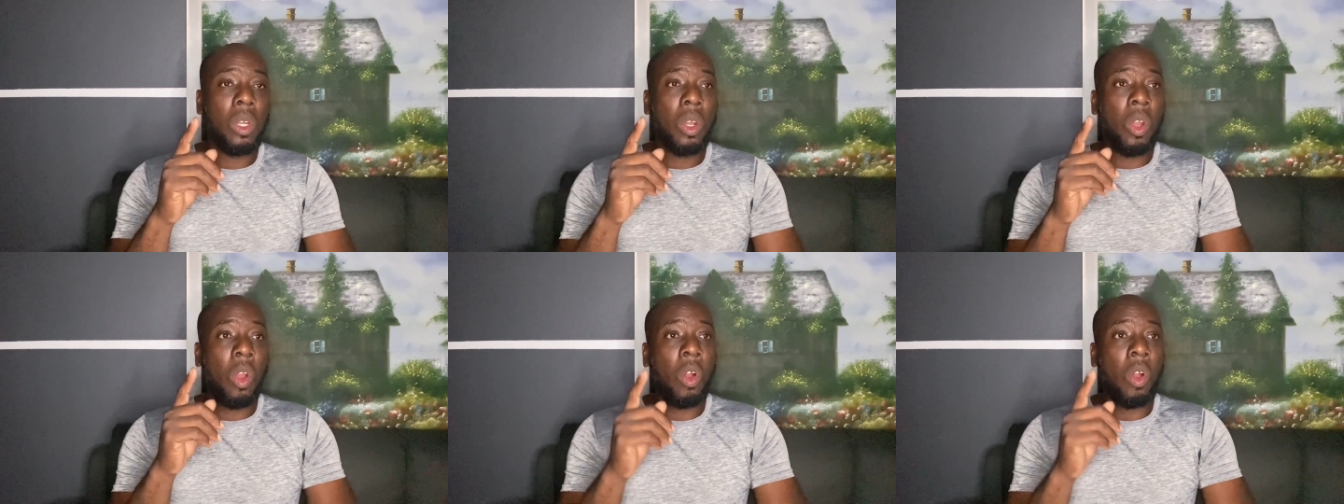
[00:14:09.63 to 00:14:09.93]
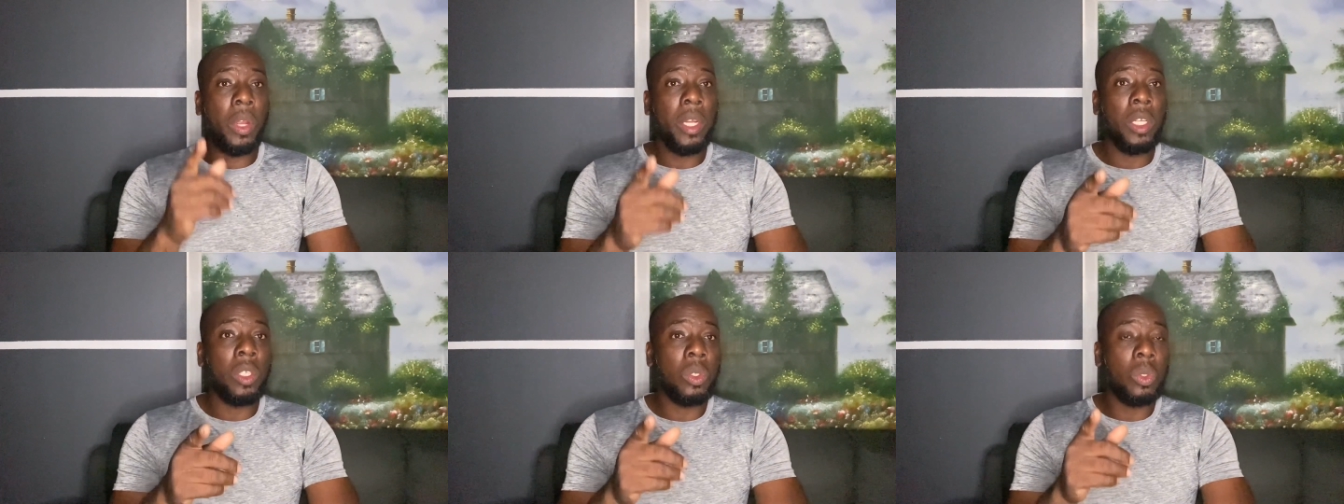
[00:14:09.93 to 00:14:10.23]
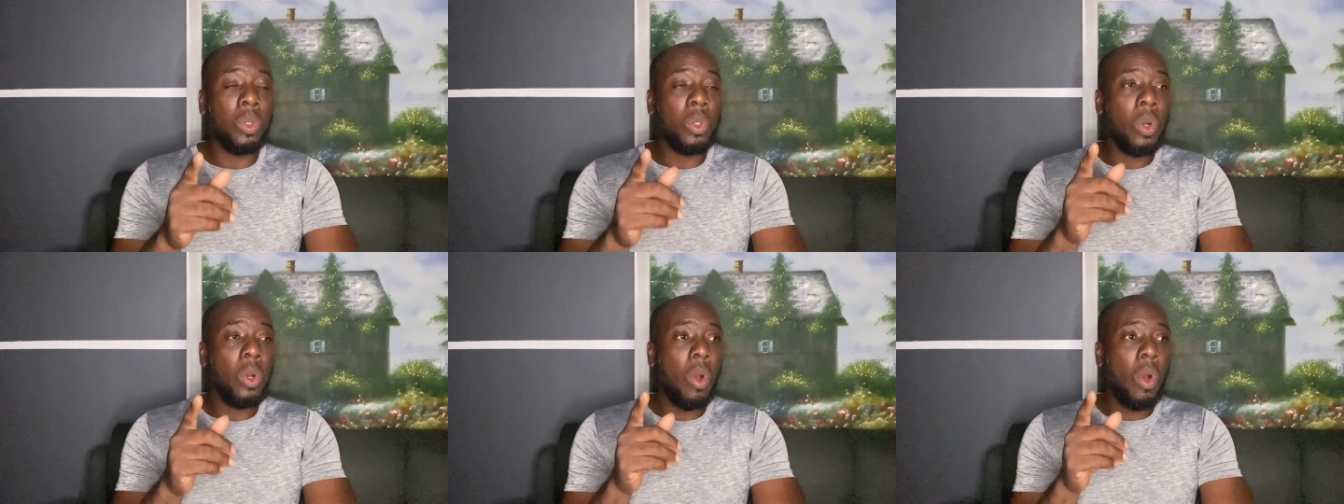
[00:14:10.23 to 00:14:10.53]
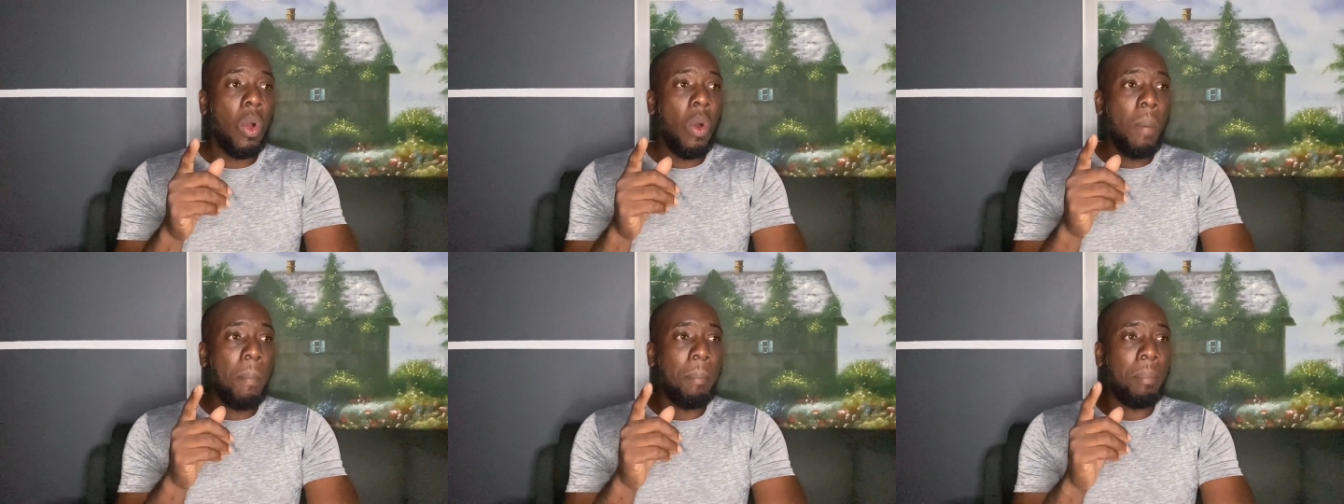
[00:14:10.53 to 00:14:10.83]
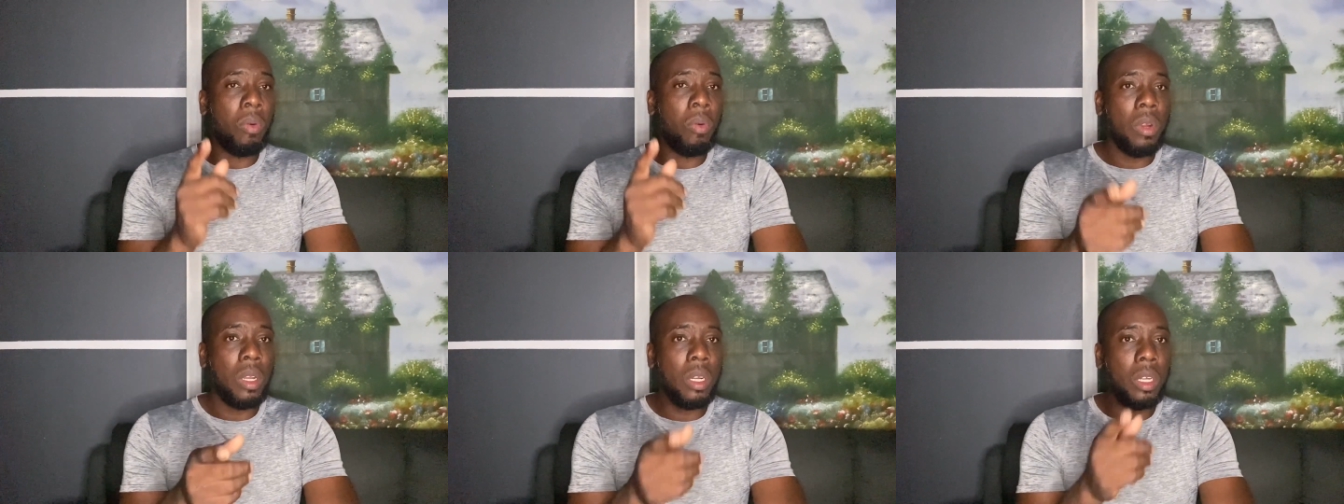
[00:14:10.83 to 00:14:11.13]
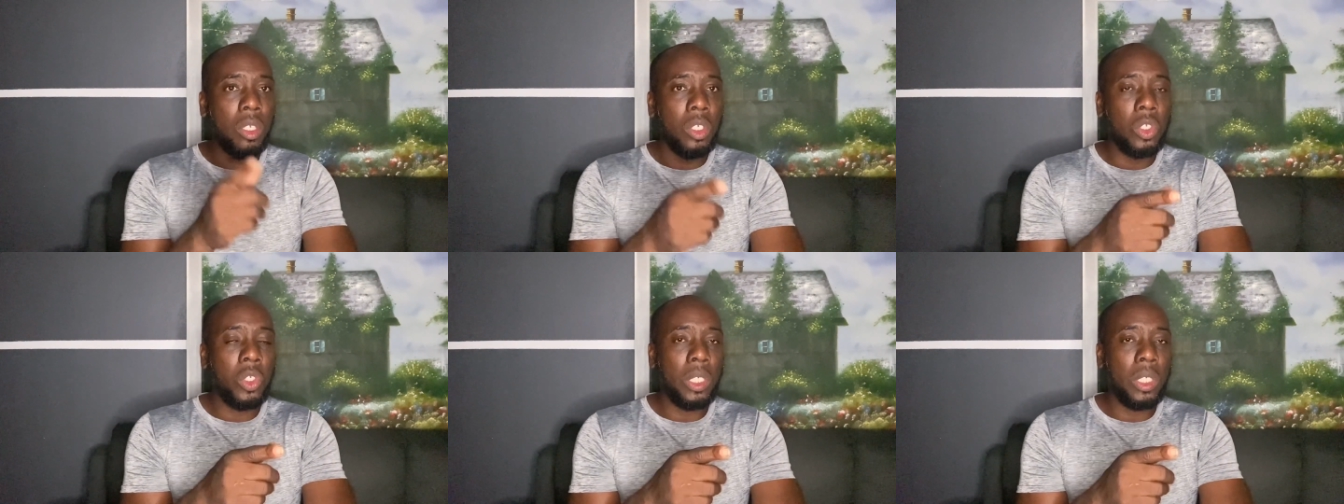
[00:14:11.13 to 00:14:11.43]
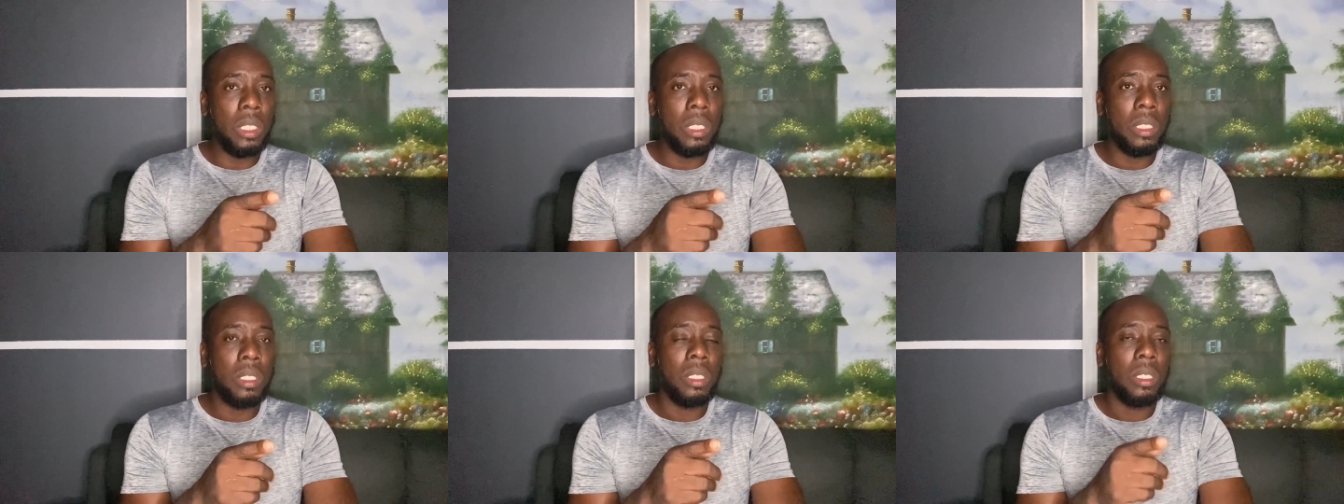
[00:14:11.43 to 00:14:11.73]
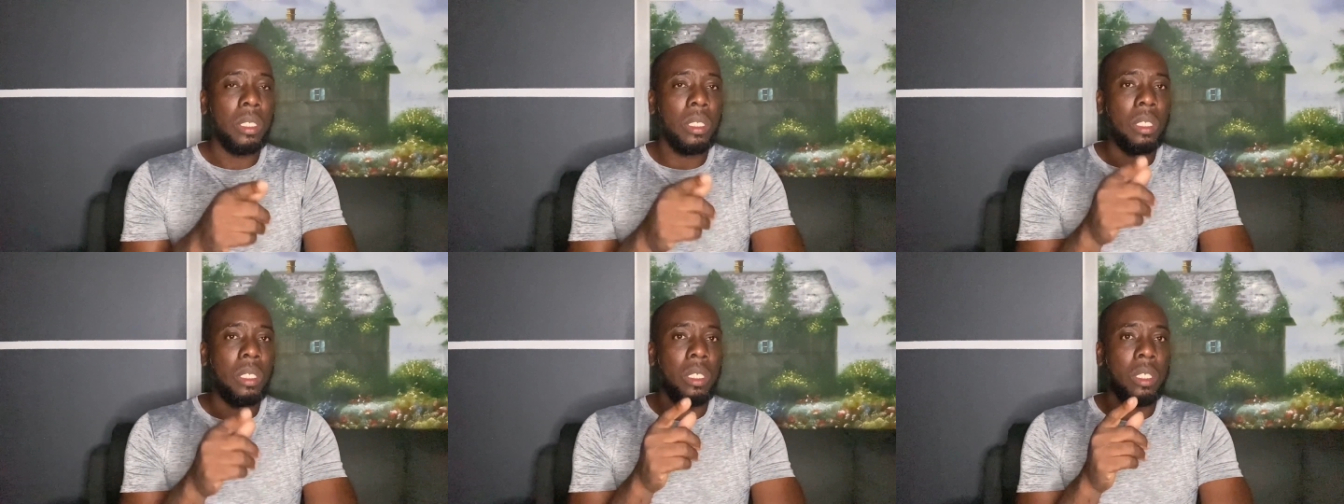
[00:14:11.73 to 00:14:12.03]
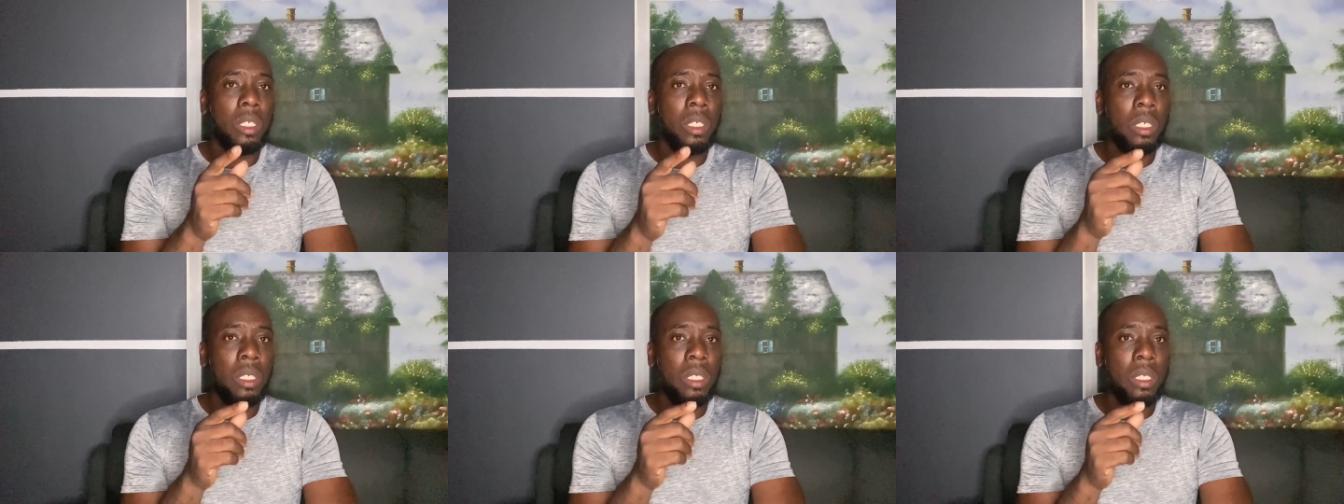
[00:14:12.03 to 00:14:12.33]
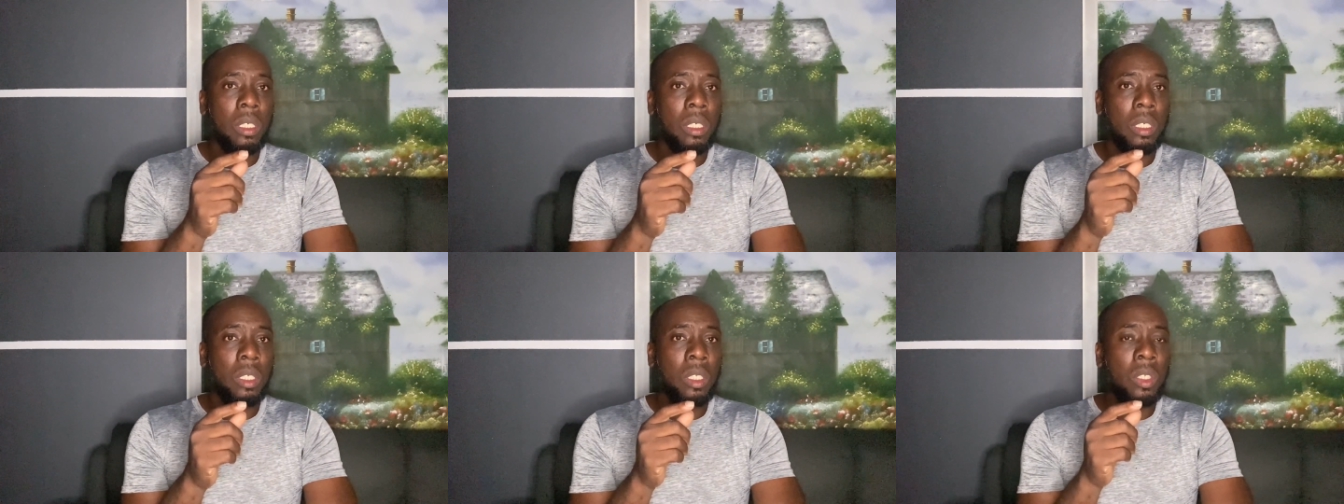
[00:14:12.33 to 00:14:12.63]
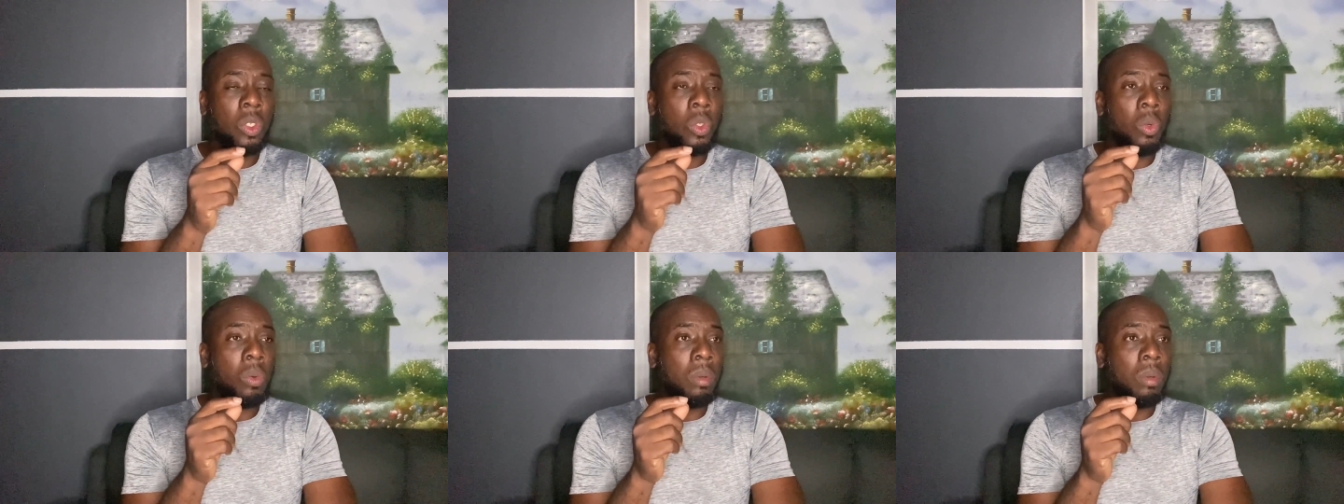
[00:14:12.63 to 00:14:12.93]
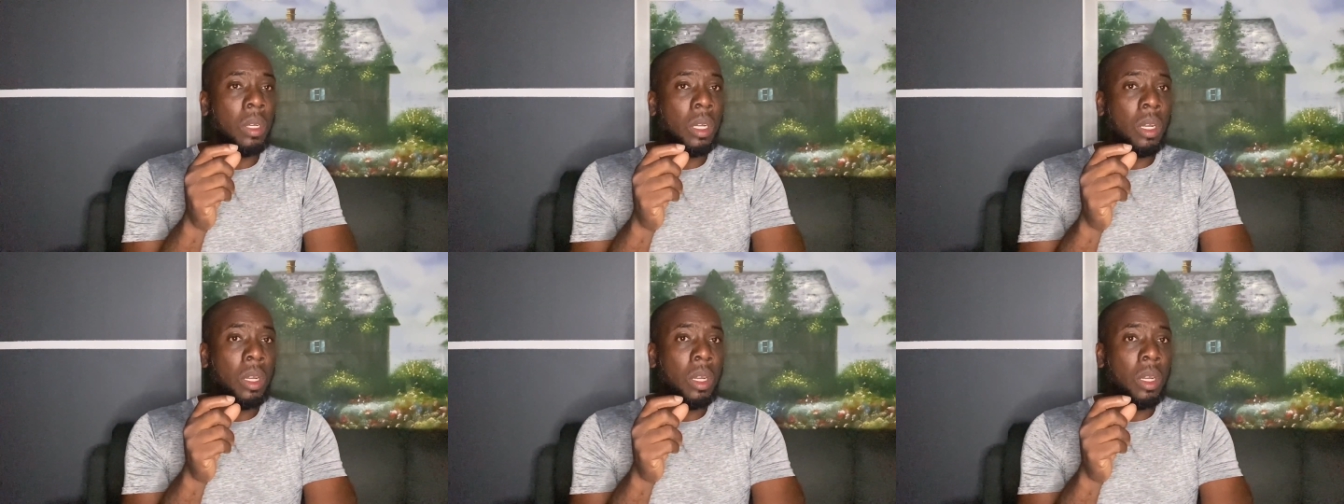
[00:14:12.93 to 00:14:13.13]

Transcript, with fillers: go into poorer countries to